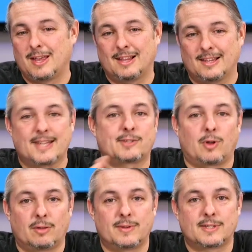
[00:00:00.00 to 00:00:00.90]
less
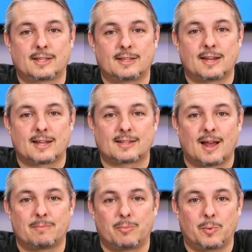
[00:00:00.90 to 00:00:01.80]
relevance on the
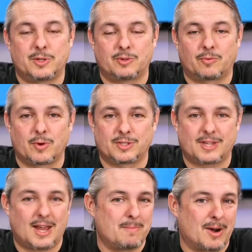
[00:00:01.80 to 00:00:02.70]
desktop, which of course is
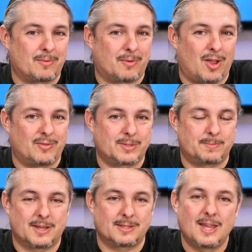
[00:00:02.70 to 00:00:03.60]
kind of better for all of us
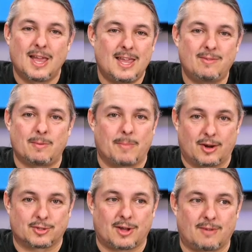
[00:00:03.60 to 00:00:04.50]
because even
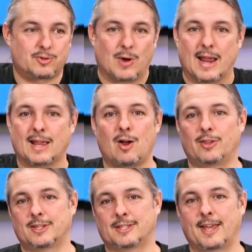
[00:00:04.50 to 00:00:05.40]
Microsoft dragging all
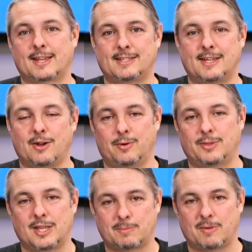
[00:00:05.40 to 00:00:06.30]
this legacy code
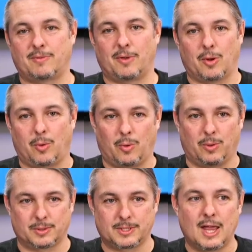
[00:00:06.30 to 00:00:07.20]
that's been full of
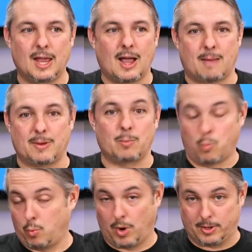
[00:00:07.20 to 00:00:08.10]
holes. I mean,
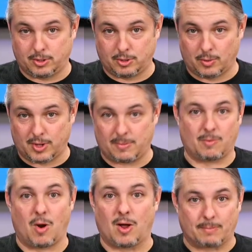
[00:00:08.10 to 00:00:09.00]
like, don't get me
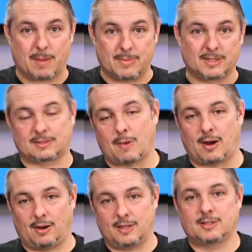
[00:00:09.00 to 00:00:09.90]
wrong, my business
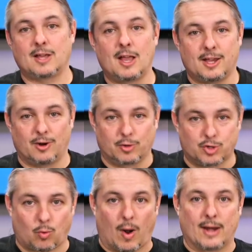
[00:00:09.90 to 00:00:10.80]
model is, you know,
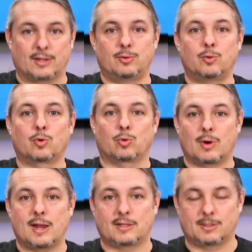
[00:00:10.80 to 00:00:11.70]
trying to
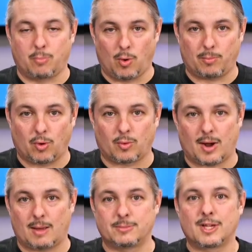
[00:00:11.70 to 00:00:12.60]
create support
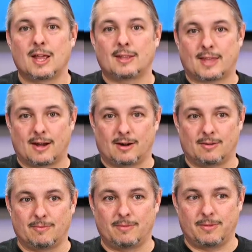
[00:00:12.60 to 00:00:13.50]
programs that
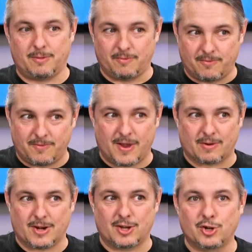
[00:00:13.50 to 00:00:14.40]
are
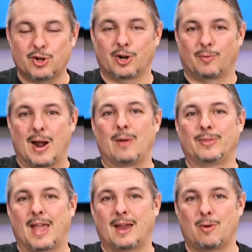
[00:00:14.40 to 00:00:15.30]
very good around
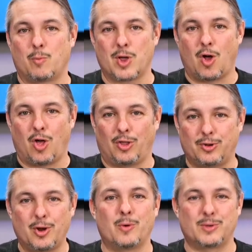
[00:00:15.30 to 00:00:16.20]
that. We all
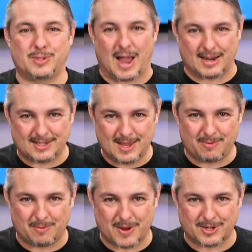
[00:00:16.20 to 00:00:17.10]
know as IT
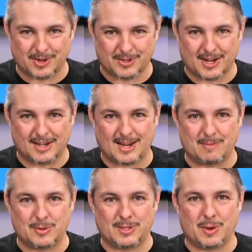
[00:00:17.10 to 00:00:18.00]
professionals, anytime
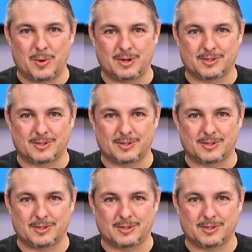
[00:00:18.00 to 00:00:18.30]
you see a Windows